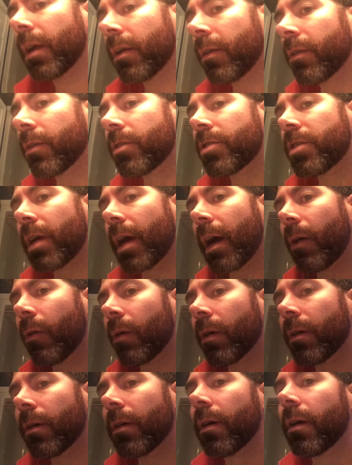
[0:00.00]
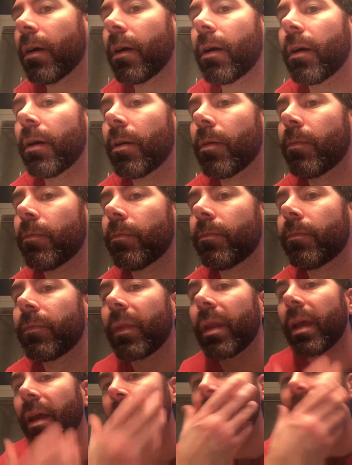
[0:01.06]
out of the shower.
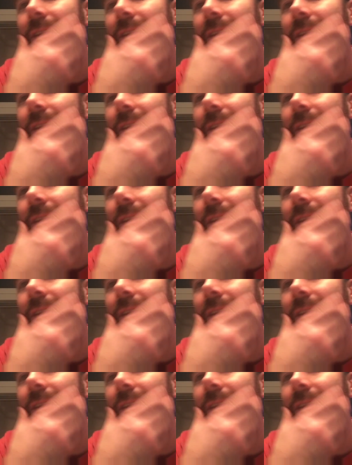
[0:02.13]
I